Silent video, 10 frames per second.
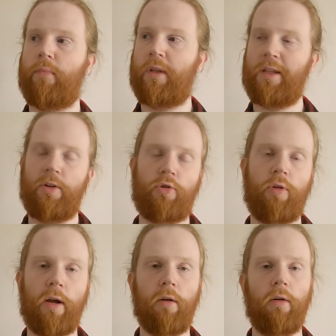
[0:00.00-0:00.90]
The
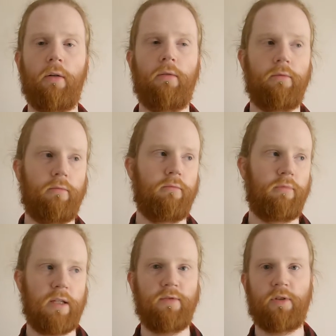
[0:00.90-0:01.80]
trigger
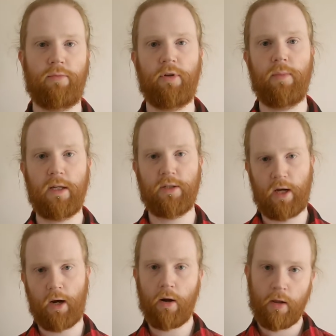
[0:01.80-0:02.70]
leaves something to be
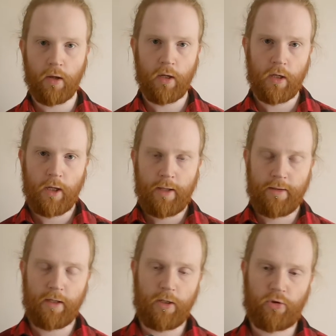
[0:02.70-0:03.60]
desired.
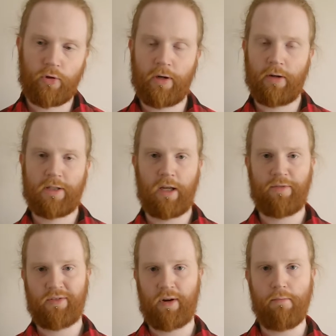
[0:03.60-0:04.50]
The trigger itself
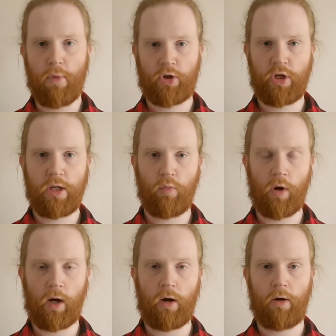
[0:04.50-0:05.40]
is very mushy,
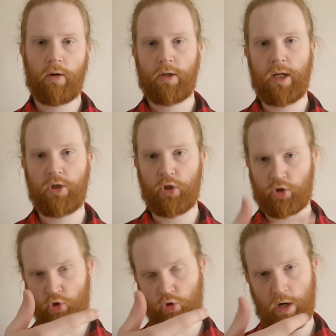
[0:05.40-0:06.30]
where it
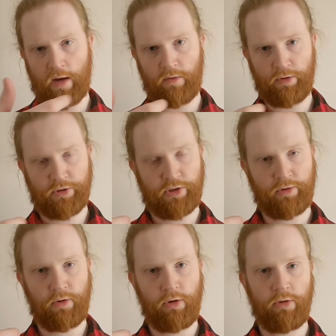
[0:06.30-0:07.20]
just travels
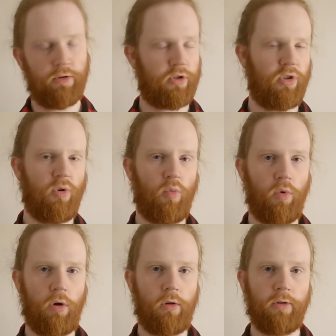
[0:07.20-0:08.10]
through. There's no
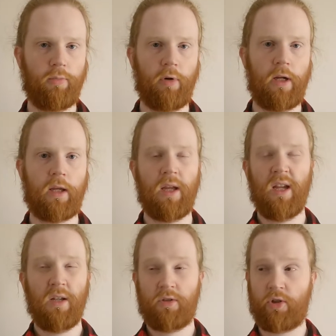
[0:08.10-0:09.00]
wall to break.
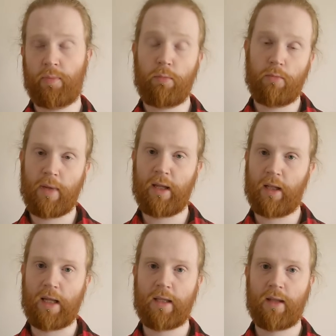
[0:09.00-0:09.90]
Some people may
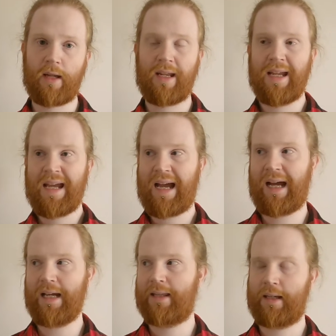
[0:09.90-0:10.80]
like that.
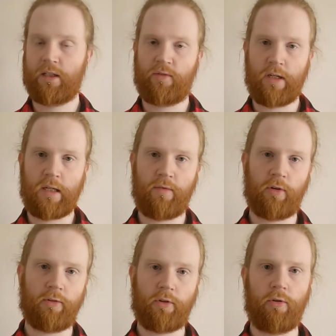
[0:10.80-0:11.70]
I think it's very
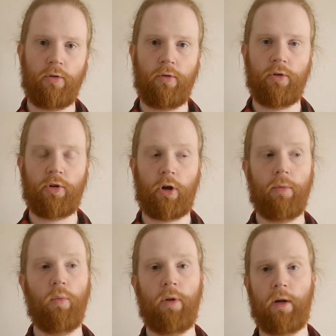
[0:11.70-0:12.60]
difficult to
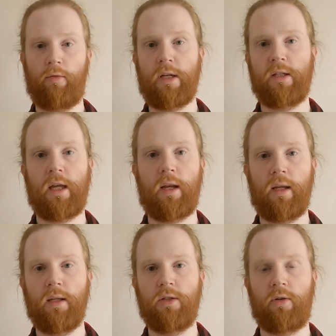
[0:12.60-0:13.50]
determine where that reset
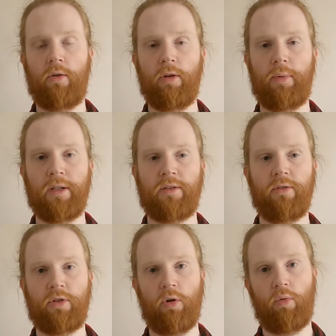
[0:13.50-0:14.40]
is on the pistol.
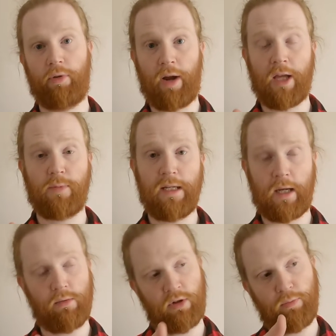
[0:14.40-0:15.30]
So there has been
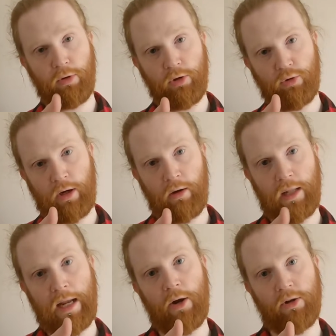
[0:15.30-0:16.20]
times where I pulled the trigger,
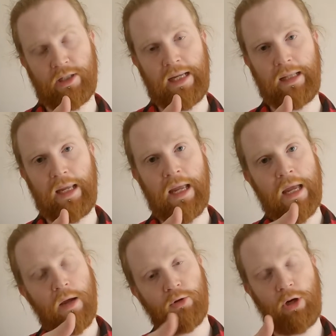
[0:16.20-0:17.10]
let it out slightly,
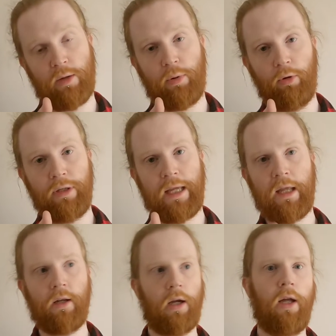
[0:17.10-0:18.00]
tried to pull it
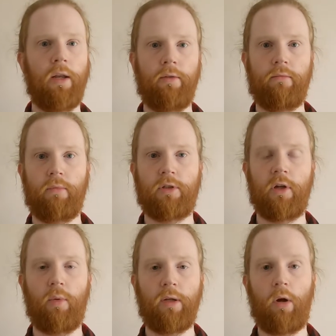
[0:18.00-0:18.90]
again, and it's
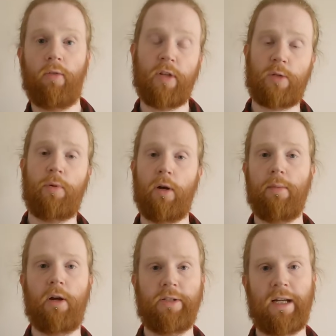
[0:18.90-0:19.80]
not went off. And that's purely
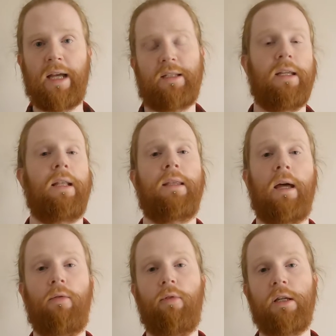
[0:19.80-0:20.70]
because it hasn't hit
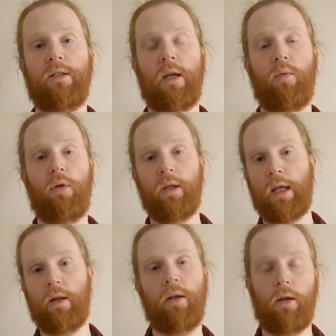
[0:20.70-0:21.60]
that reset wall
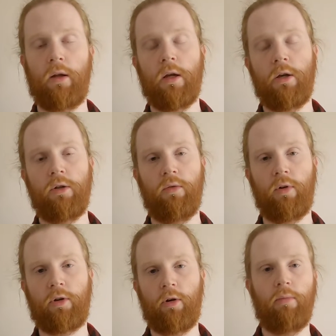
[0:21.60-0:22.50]
again to
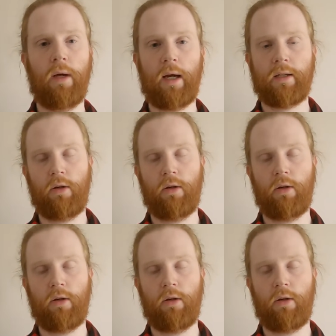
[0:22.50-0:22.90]
return back.